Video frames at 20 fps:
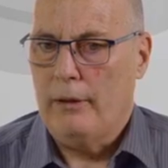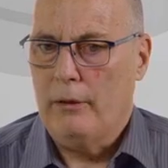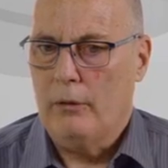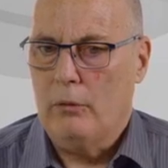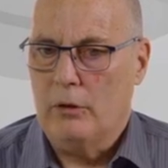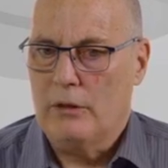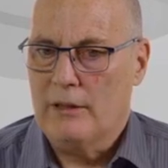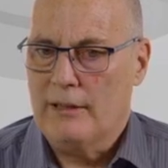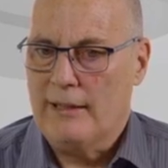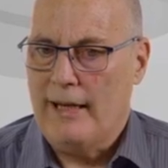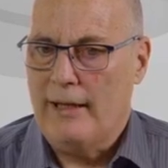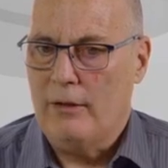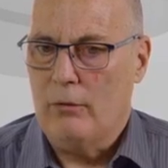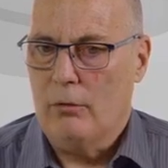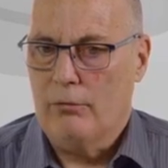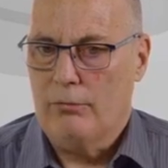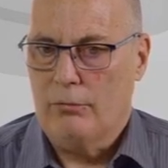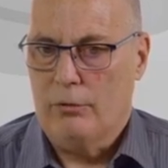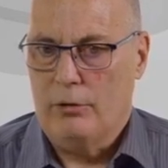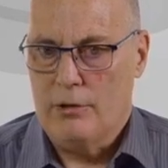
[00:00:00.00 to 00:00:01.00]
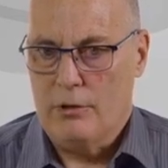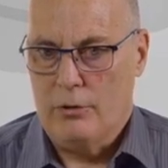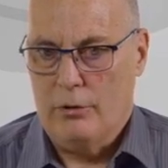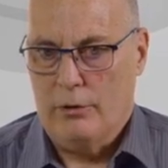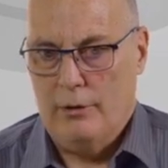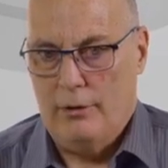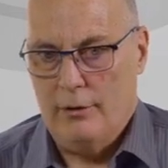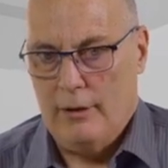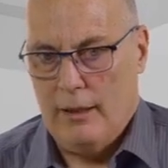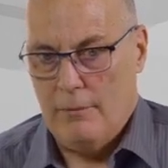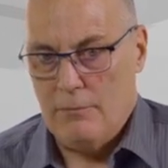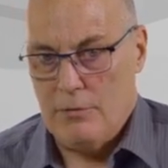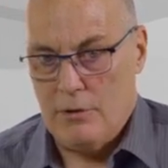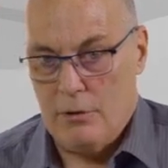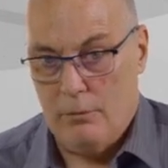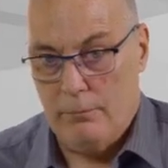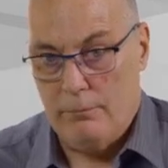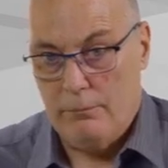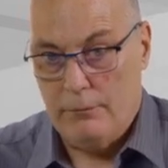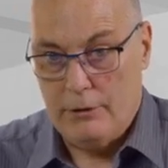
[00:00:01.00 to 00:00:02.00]
or it stayed on for a certain time.
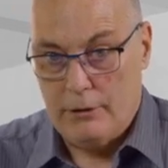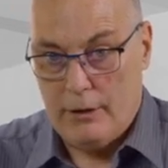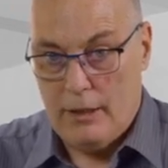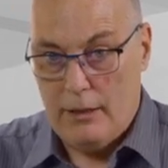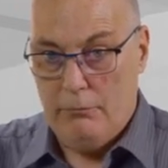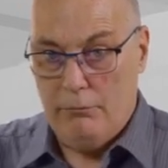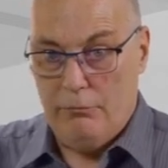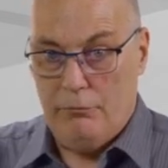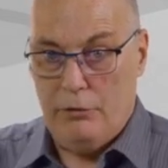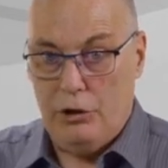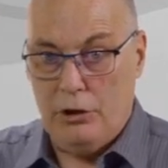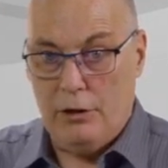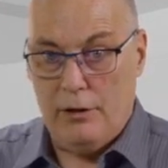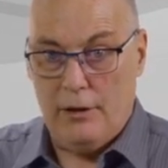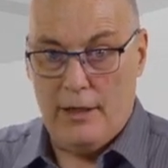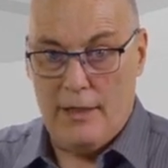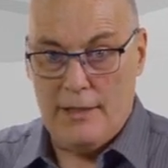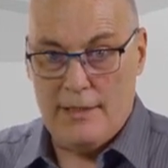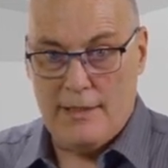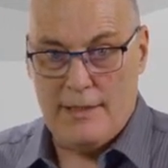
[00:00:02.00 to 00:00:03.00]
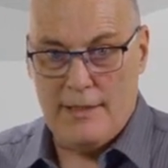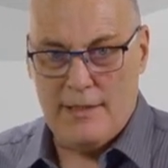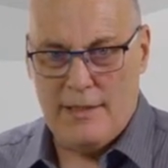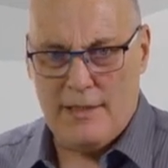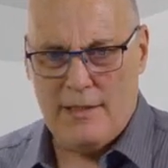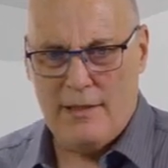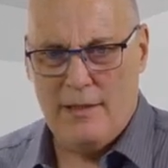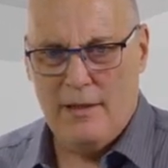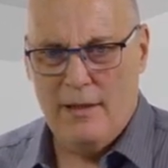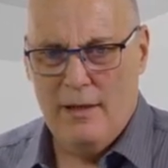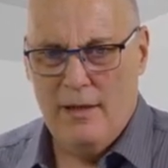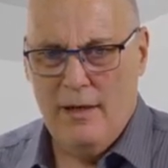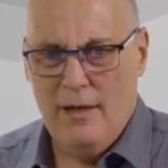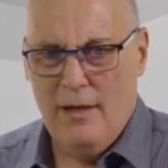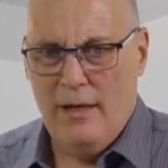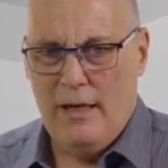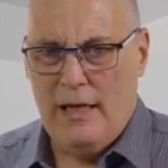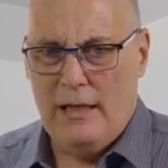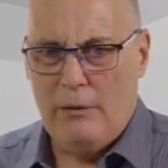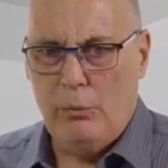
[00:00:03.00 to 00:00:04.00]
So try to visualize this,
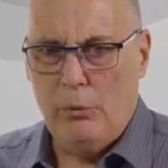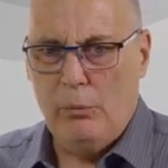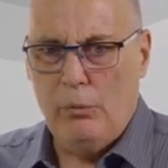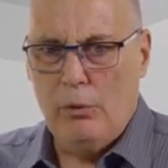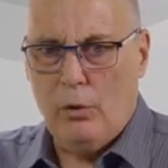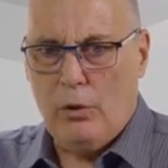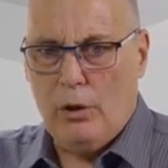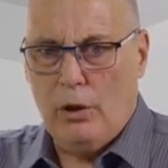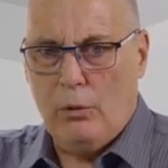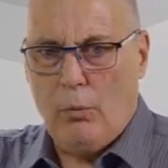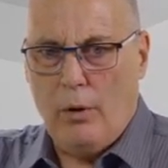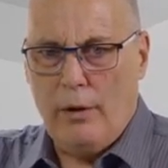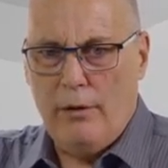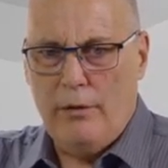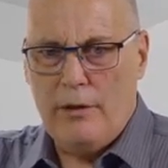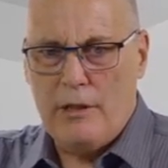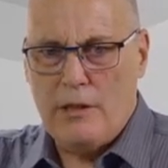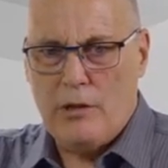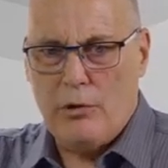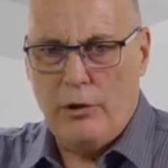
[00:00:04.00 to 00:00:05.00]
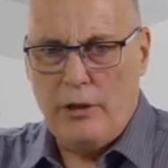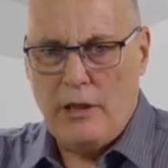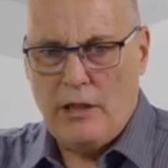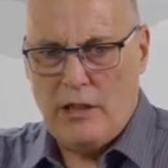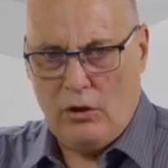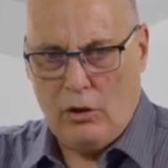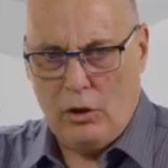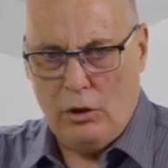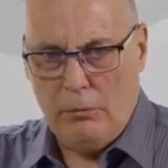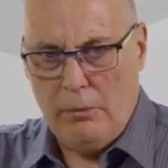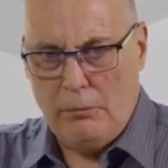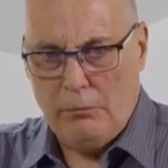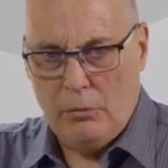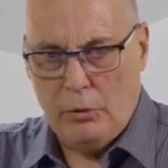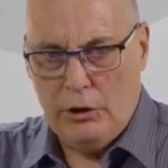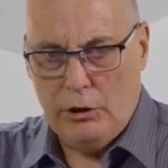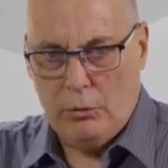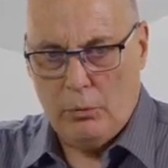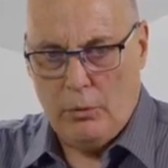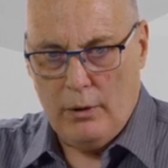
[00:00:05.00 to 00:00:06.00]
and we will look at one of these relays. I can't remember
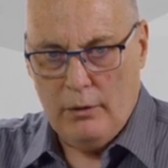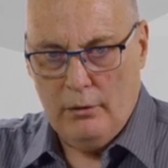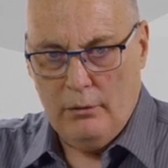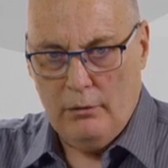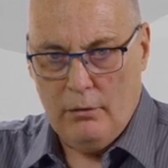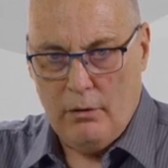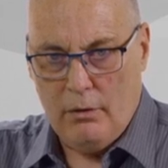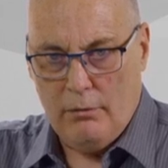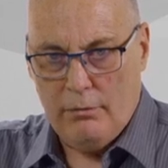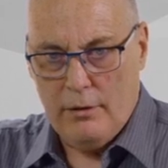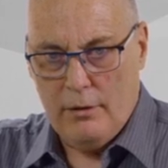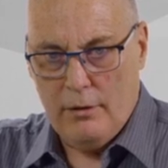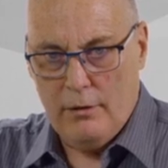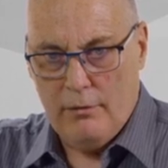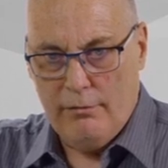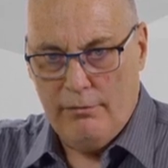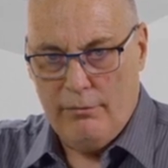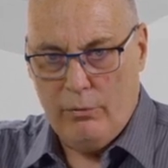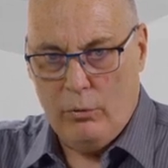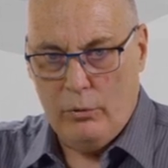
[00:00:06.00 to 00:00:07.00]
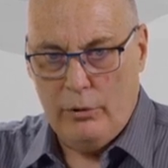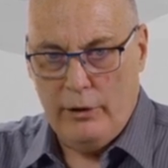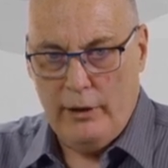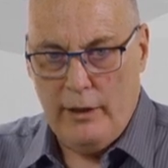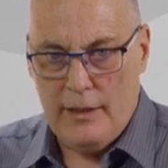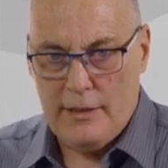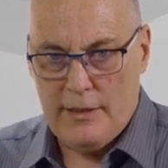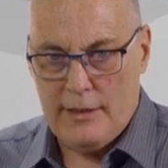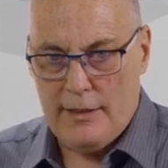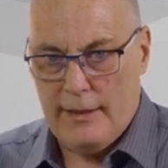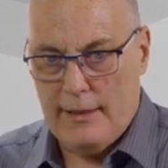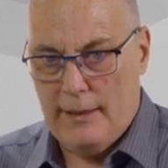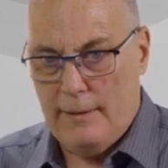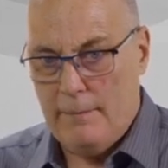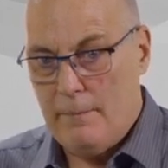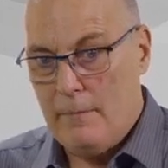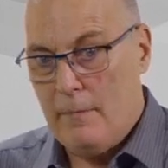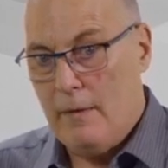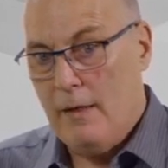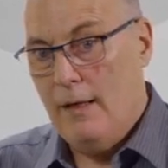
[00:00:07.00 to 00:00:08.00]
which one of the 4 relays
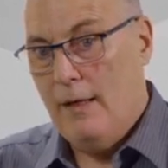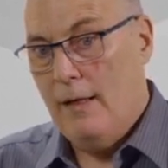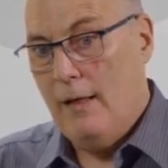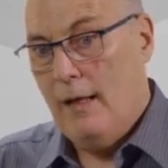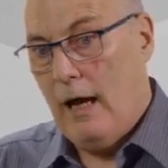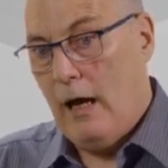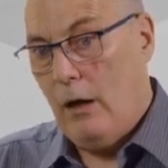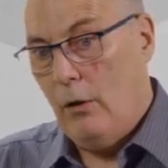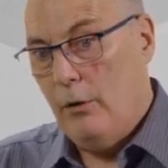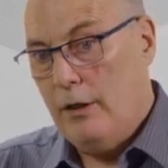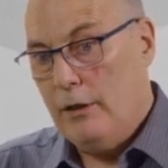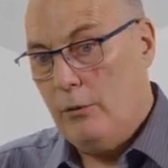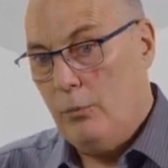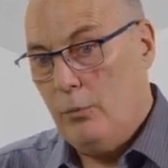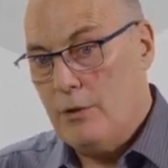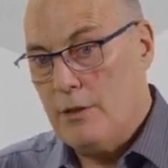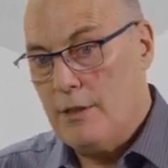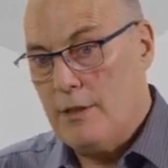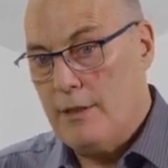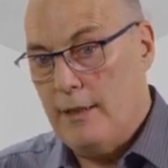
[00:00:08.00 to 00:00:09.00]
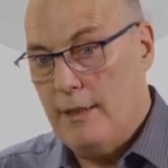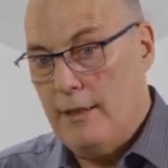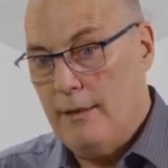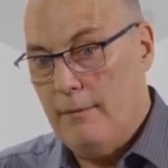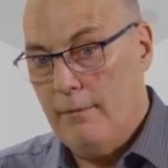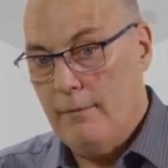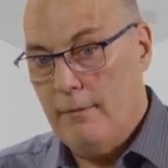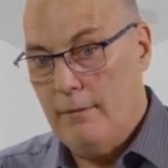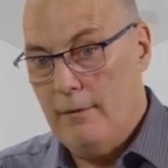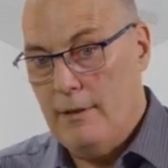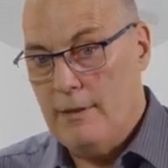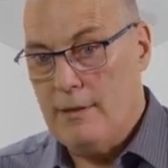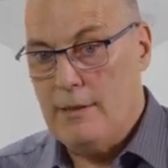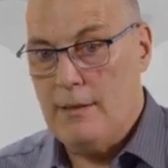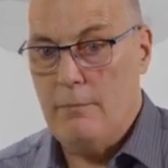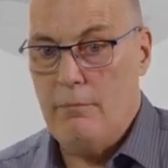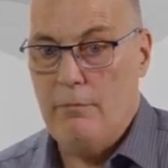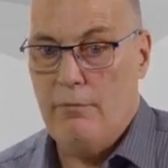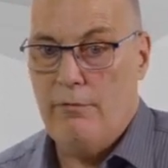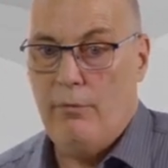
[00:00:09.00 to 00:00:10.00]
here, how it would see this
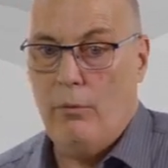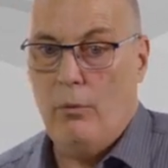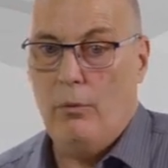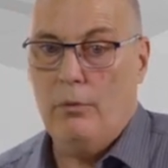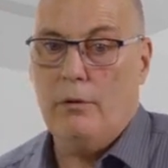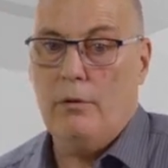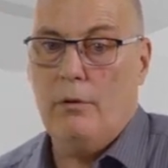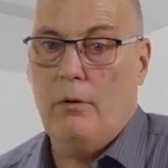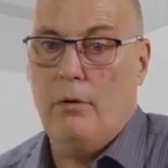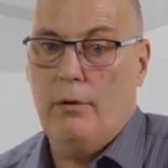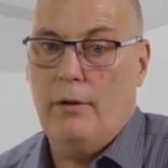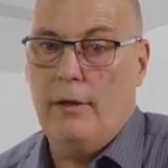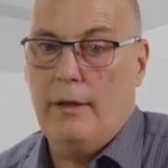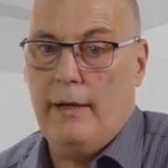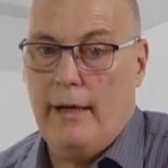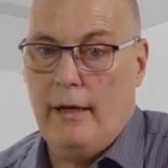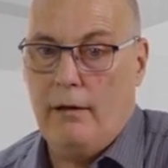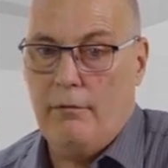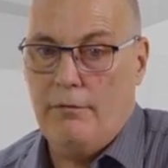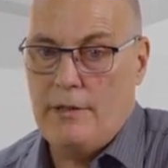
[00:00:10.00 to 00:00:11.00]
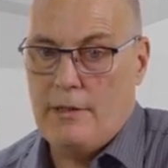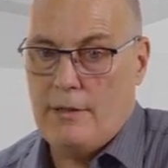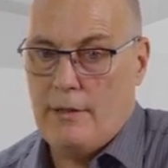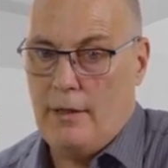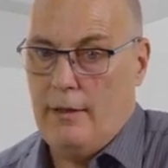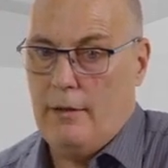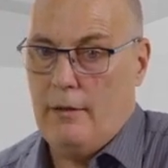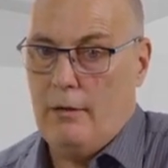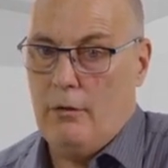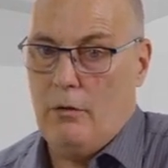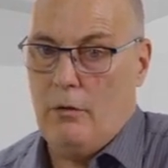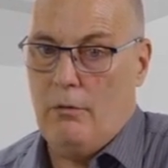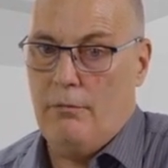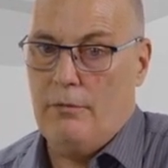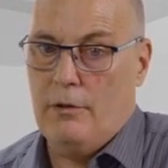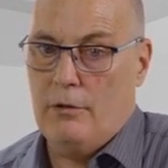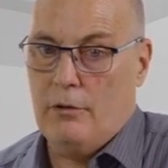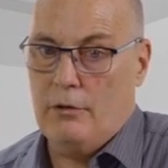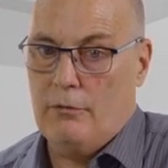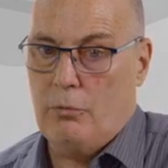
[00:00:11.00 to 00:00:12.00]
fault on the LV side of
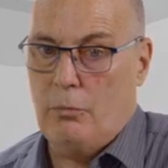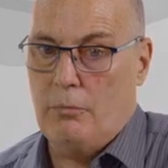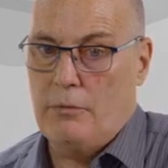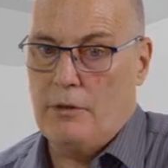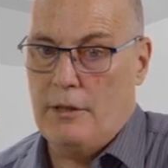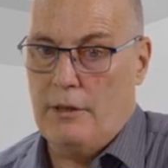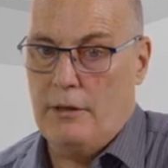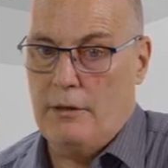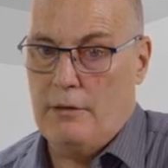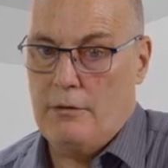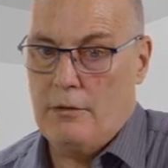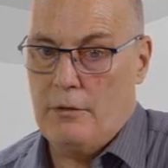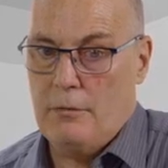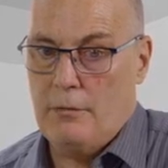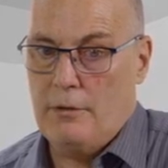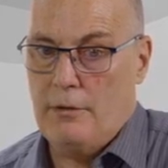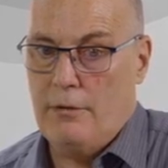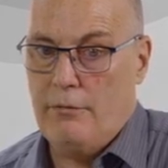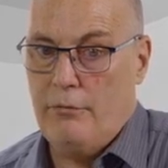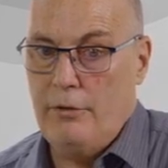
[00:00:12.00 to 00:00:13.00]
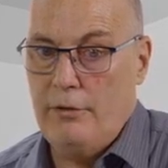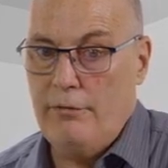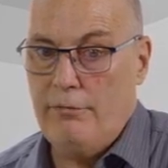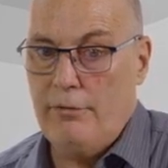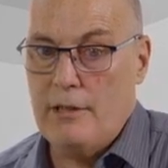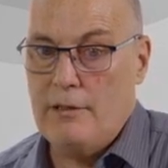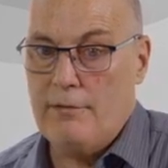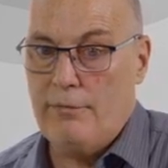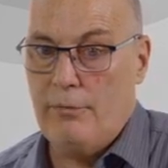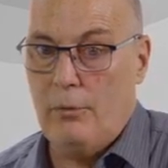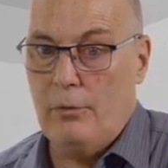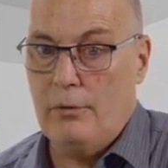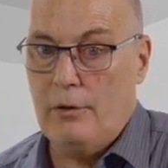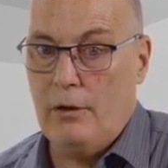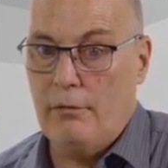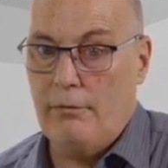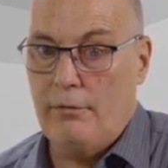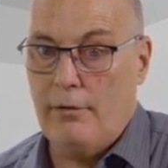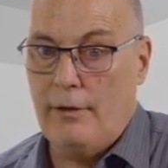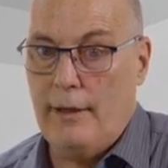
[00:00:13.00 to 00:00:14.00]
the transformer. So the 3-phase fault
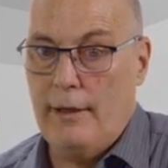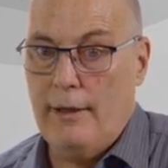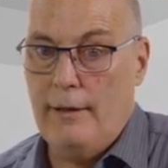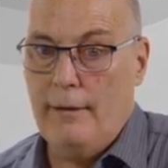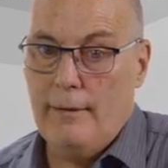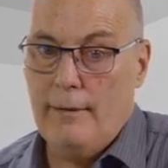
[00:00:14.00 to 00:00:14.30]
over there,